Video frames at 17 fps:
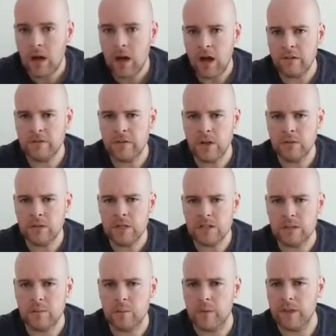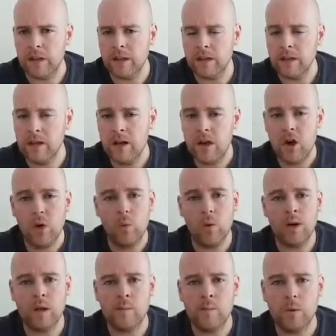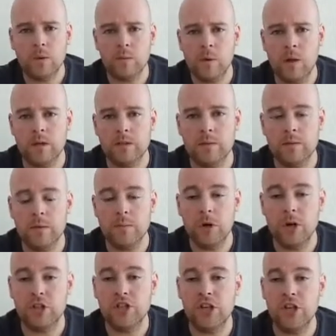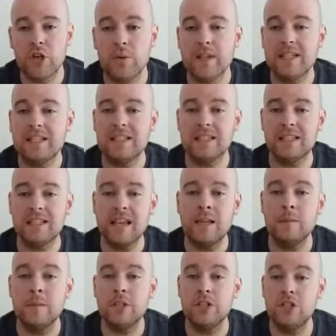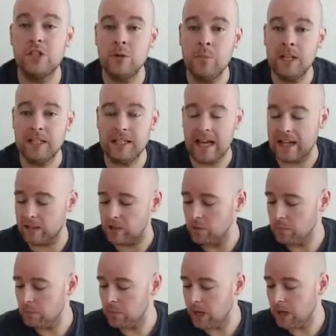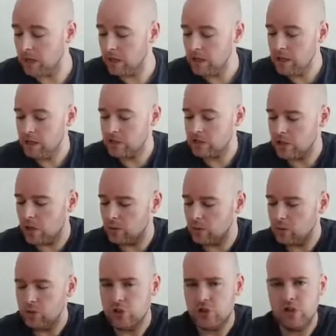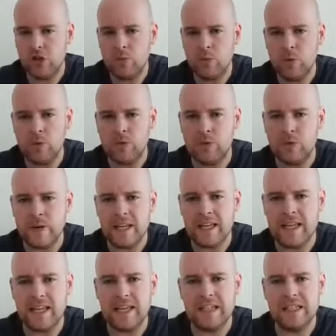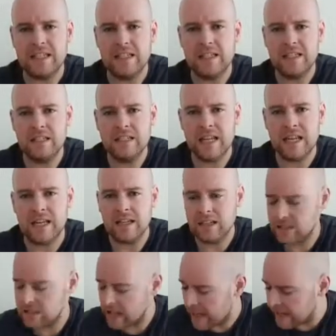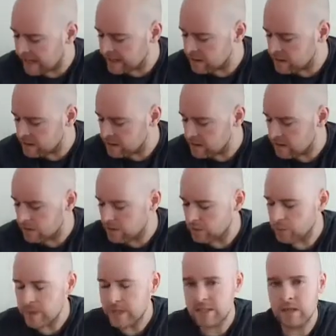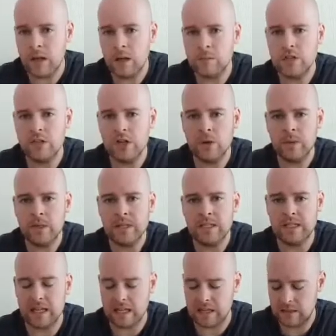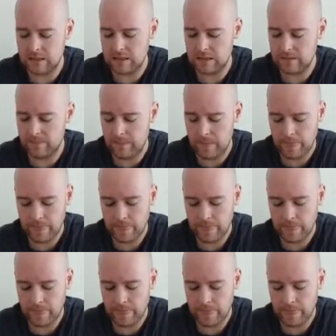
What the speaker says: I've noticed something. When I'm multiplying them by 2, it's the same as doubling that number. So double 3 is 6, and 3 times 2 is 6.